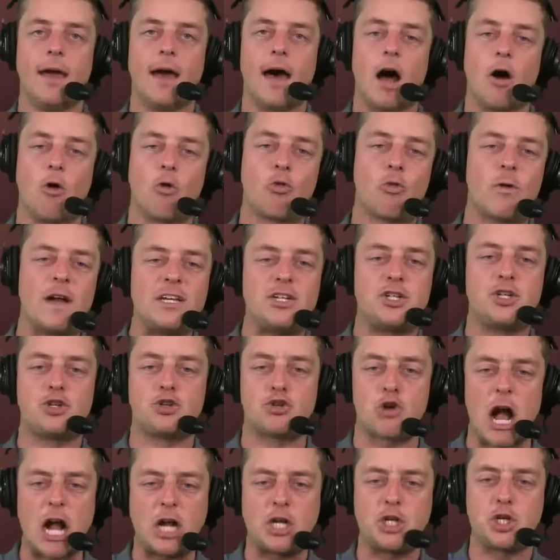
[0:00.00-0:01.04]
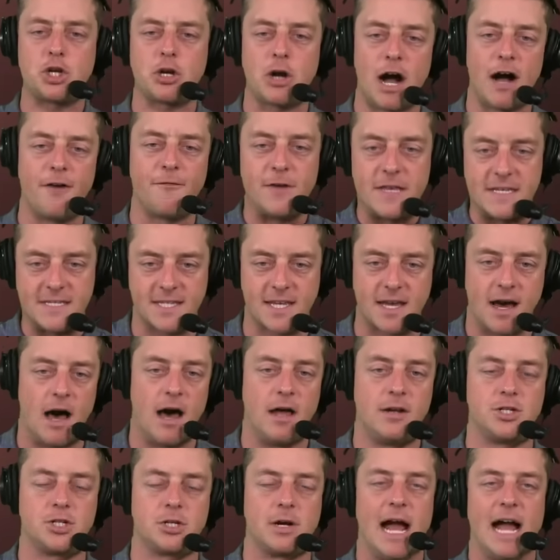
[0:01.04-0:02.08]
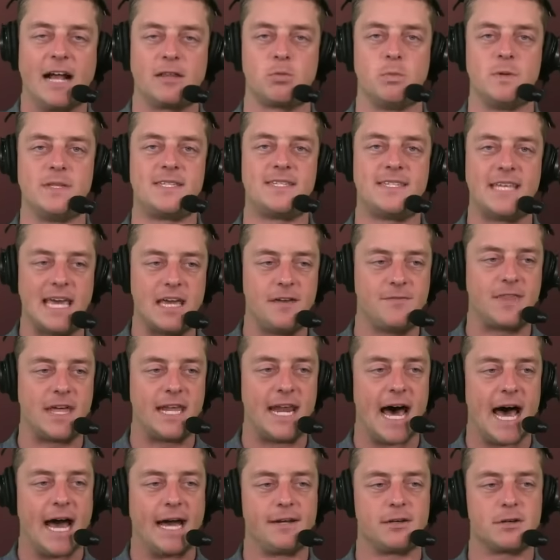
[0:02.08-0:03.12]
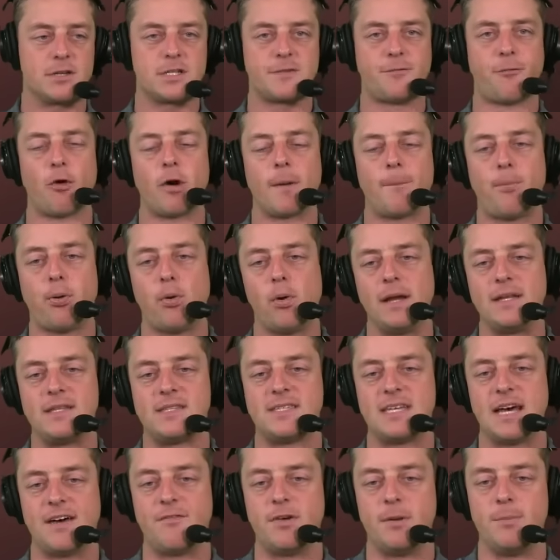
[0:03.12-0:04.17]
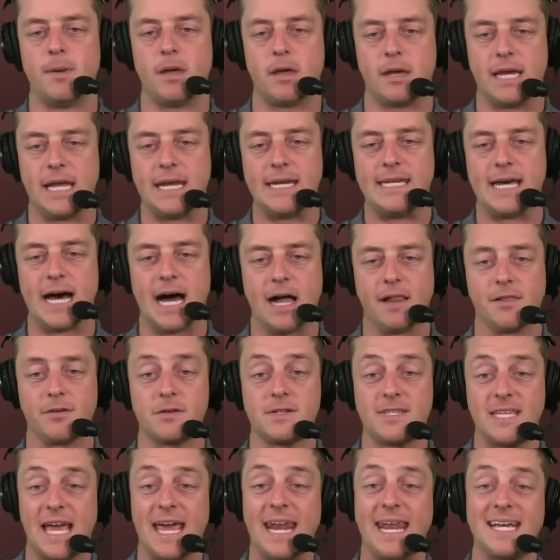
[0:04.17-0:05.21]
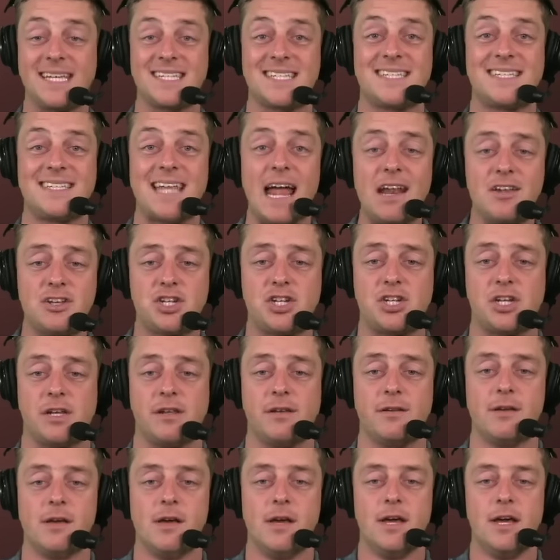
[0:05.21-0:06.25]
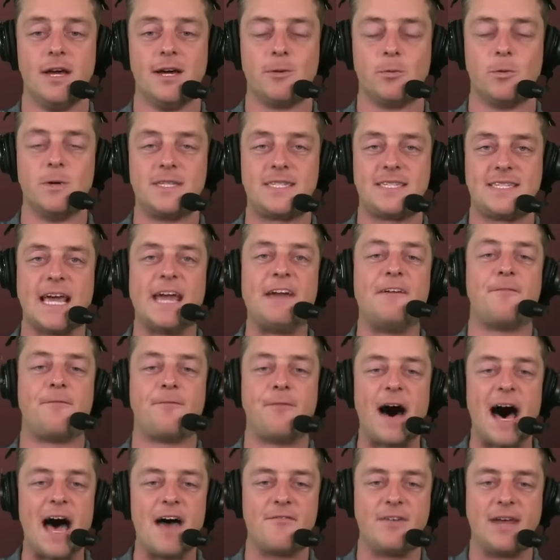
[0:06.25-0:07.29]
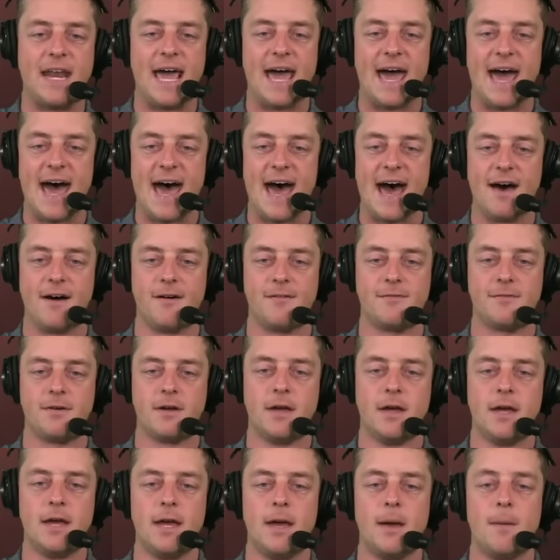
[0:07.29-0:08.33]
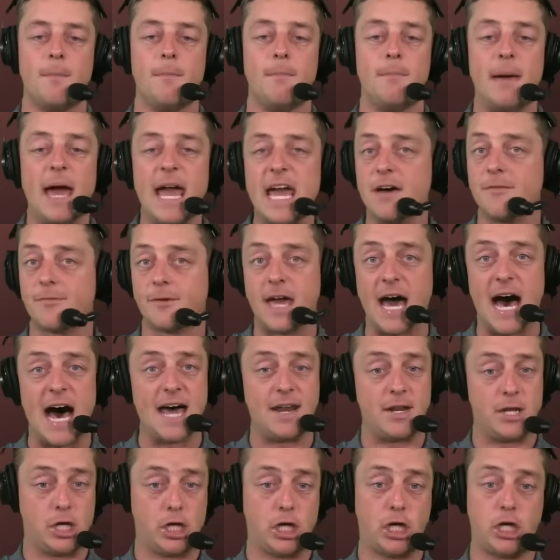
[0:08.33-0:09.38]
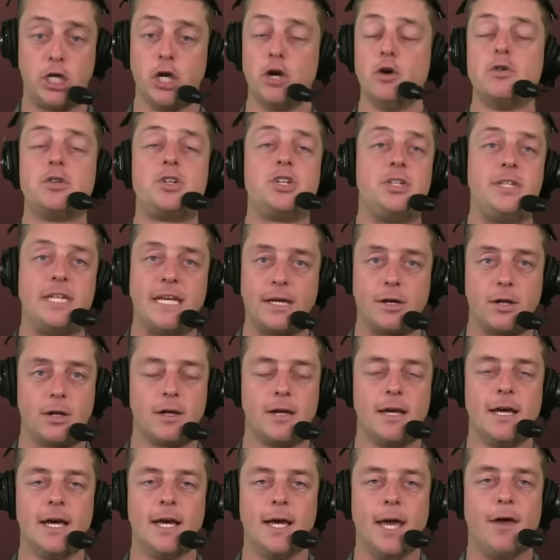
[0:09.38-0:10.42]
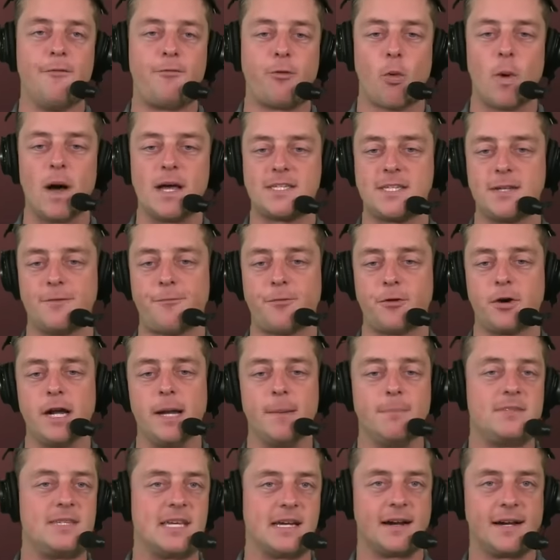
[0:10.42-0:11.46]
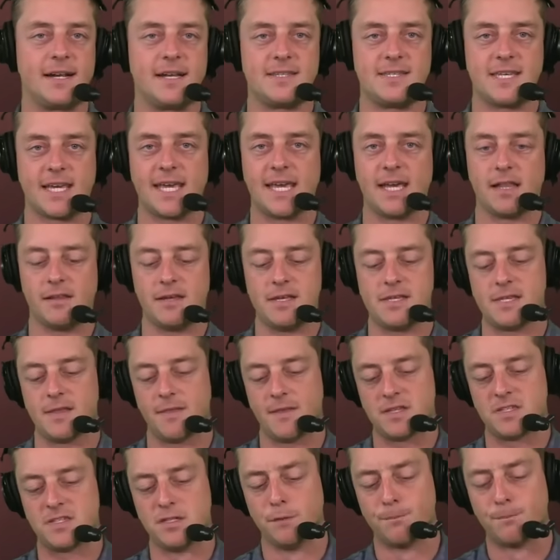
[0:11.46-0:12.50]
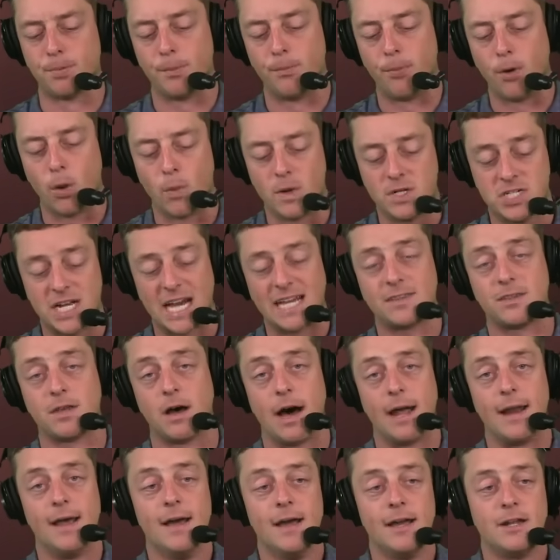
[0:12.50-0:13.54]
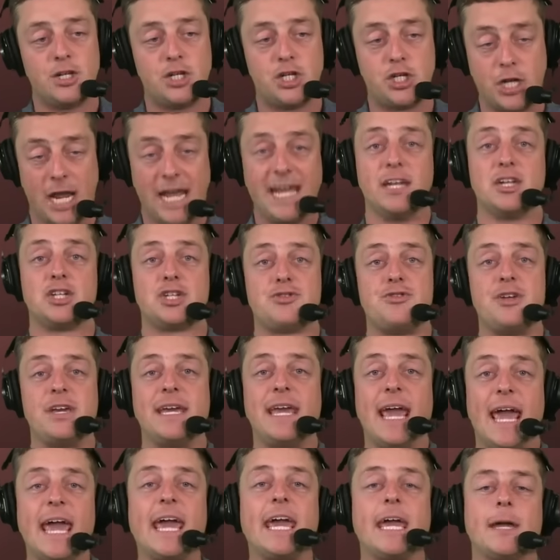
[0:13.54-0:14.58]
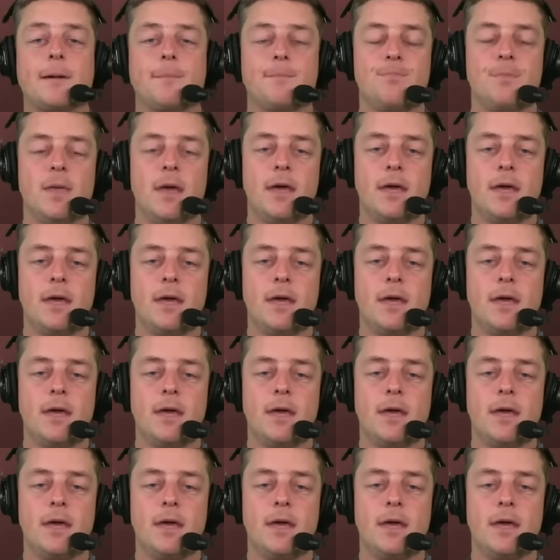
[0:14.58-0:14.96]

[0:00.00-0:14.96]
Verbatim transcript: a restructure of his contract would save the Niners four point seven million dollars. An extension would save five point five million dollars. May have gotten a huge deal if it wasn't for him tearing his Achilles in the Super Bowl, which I thought changed the game